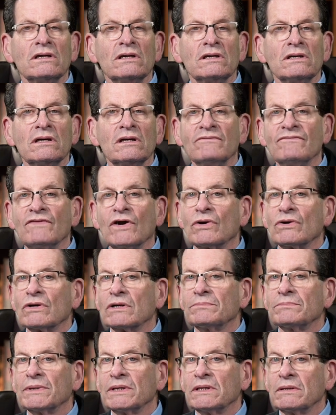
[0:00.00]

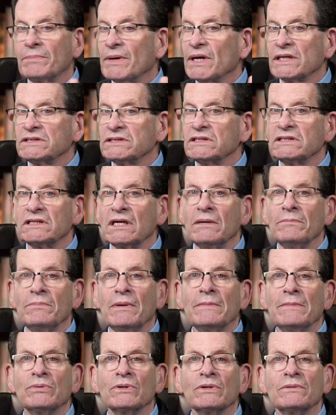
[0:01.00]
invariably the Ponzi scheme
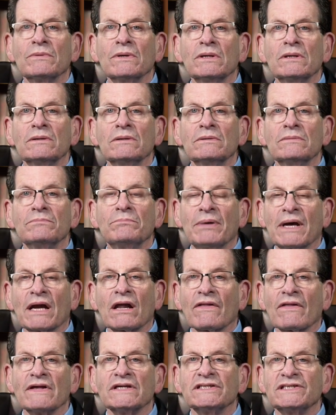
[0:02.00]
people
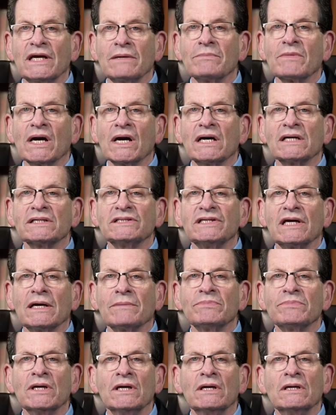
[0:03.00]
peddle this same
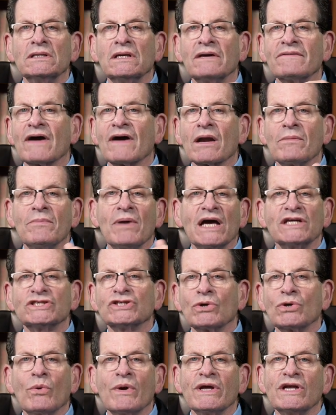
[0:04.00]
concept. They've got a
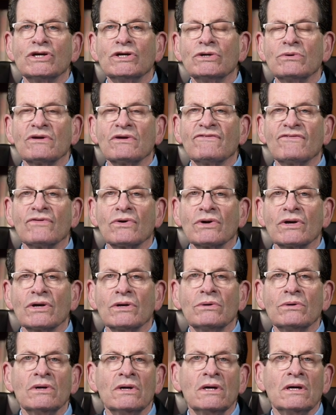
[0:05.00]
magic way to do it for
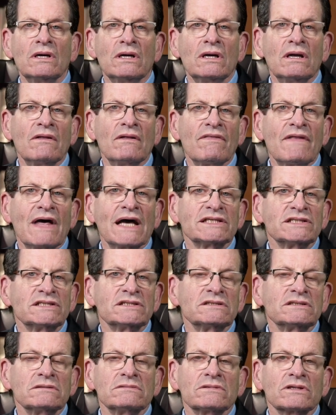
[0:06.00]
you, and
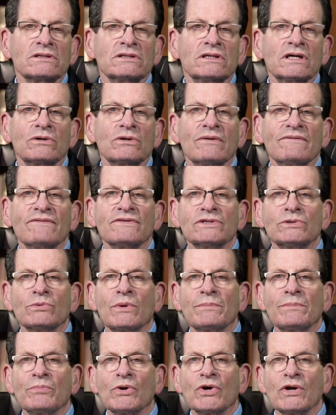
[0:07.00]
that's the equivalent of
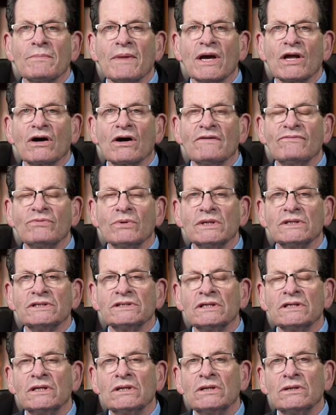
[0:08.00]
what Bernie Madoff was,
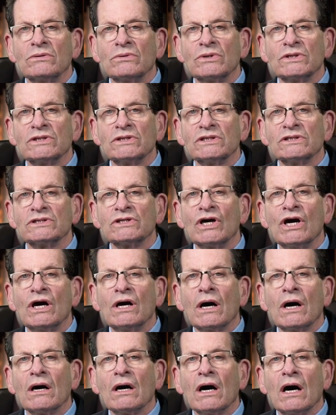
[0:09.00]
which is
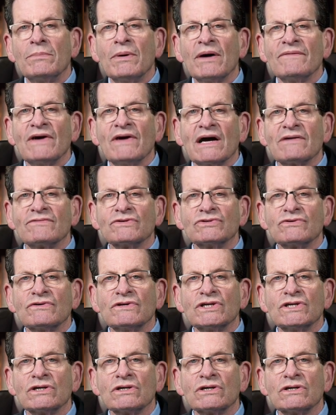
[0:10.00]
above average
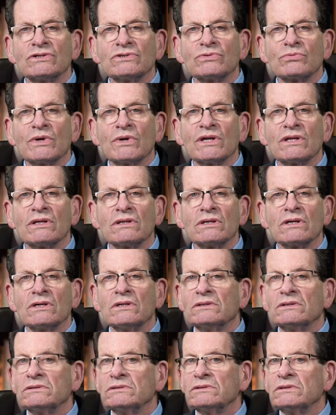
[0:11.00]
returns with
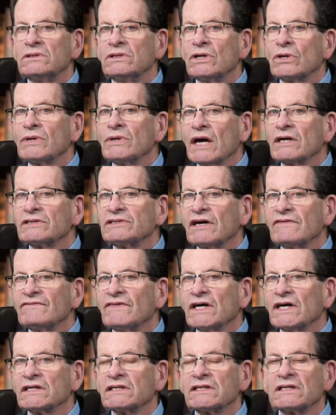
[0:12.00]
no downside
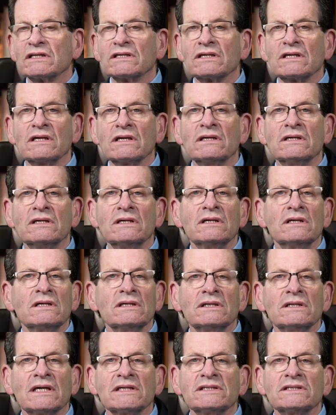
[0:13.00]
volatility.
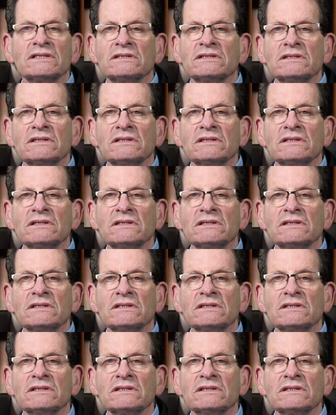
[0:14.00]
That's